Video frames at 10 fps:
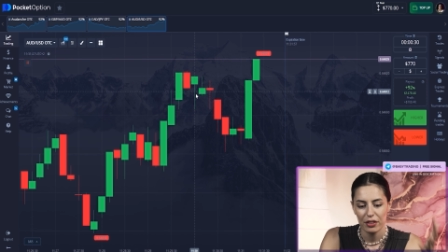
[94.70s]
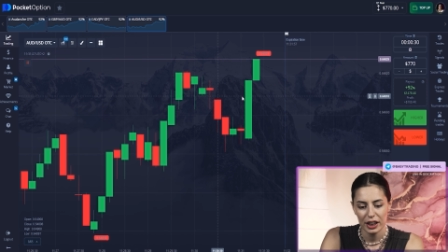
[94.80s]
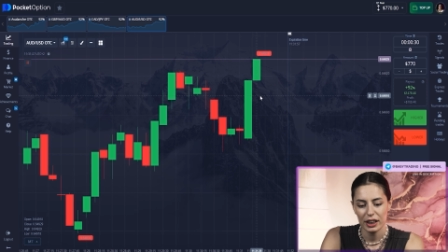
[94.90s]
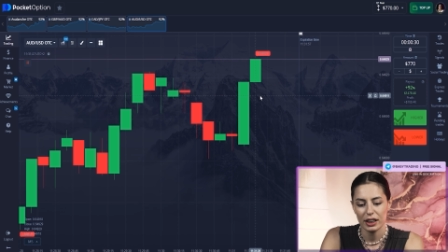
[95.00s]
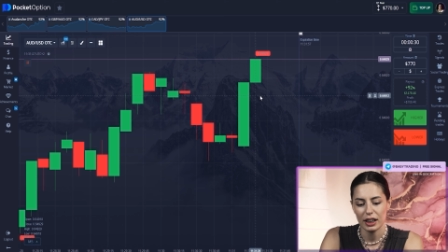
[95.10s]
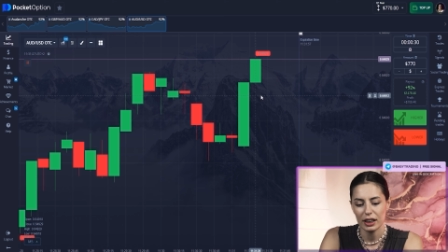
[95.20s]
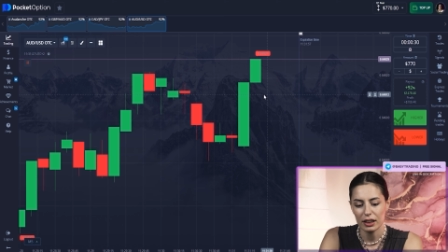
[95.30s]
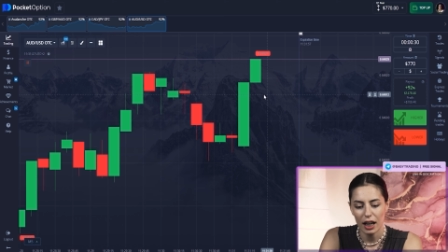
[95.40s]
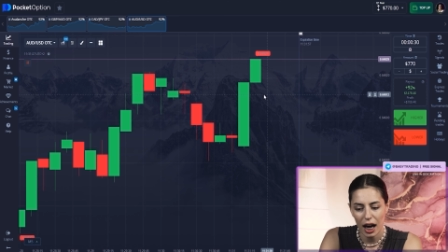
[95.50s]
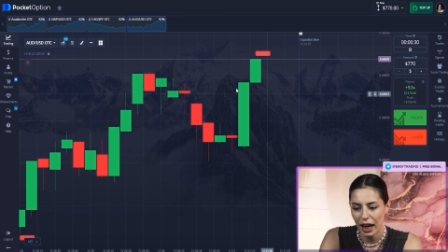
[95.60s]
think and
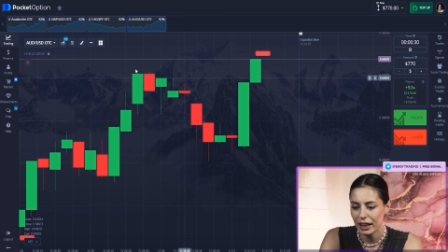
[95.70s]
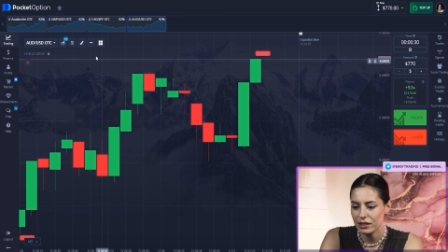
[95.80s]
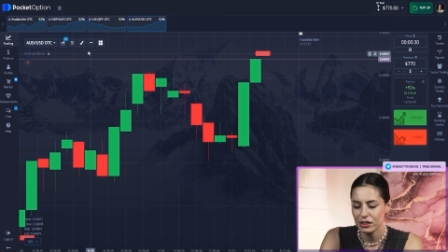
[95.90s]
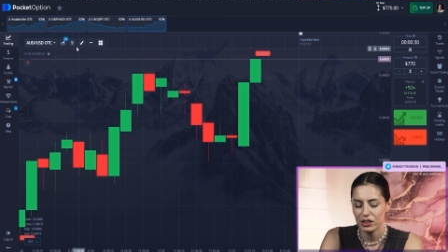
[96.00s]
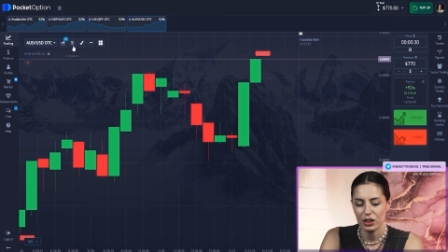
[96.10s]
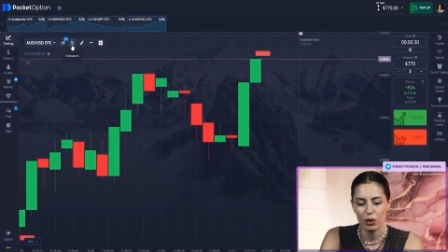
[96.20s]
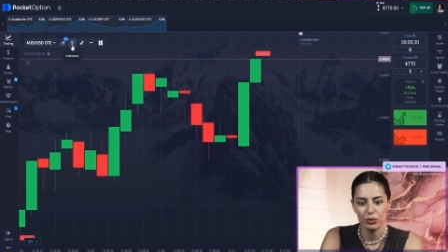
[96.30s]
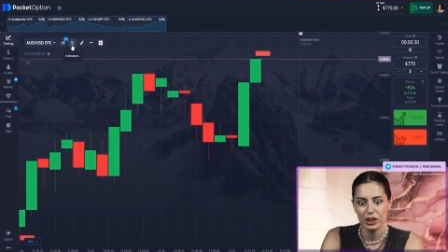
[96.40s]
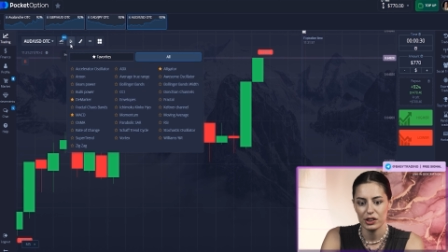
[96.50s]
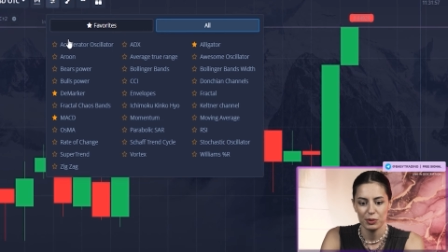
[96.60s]
analyze, you
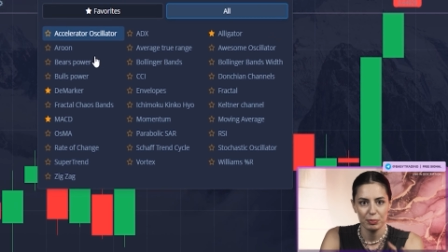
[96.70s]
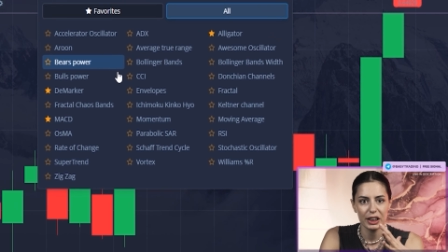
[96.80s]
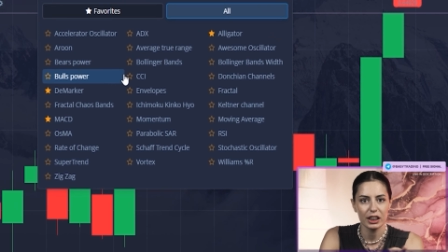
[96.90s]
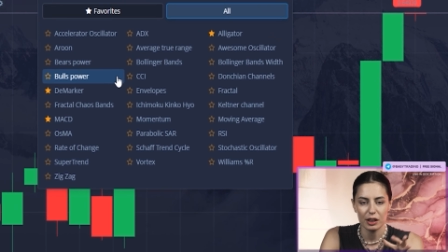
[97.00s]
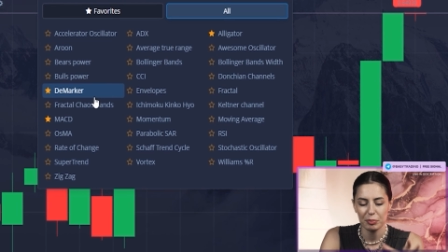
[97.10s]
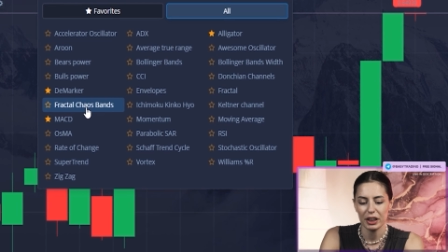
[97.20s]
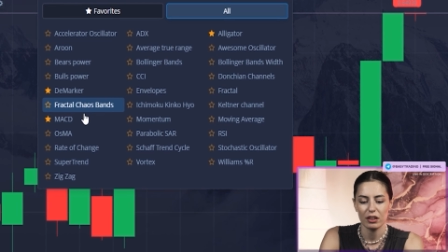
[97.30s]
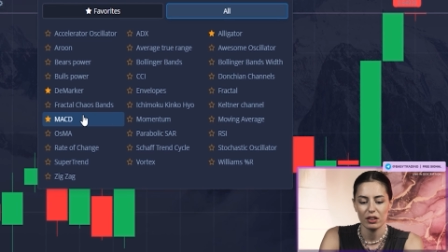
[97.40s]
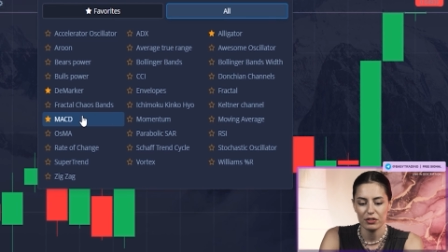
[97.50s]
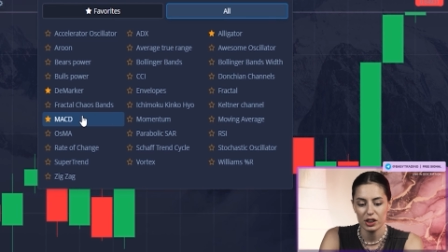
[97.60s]
know, this bigger
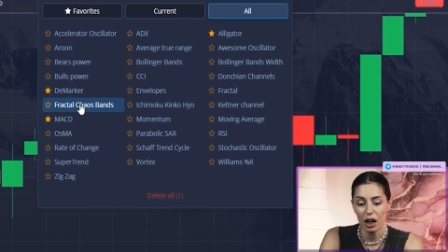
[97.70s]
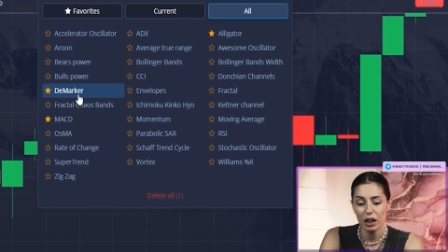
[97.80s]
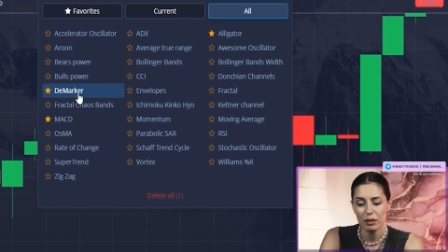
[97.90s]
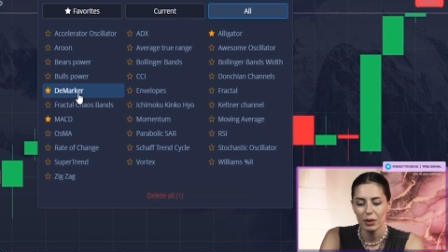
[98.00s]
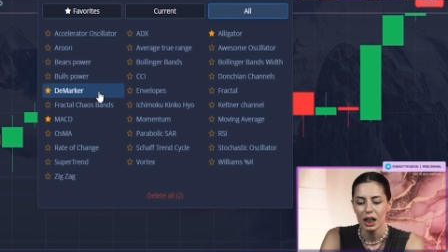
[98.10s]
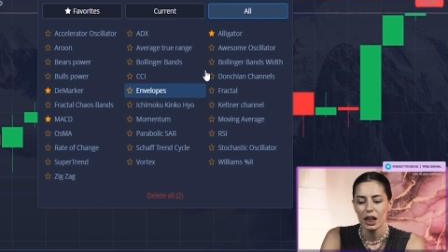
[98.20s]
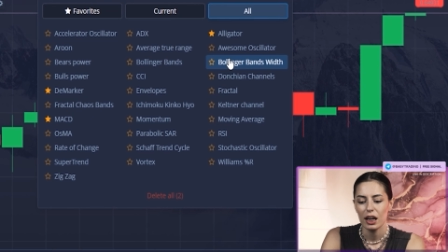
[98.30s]
period of time,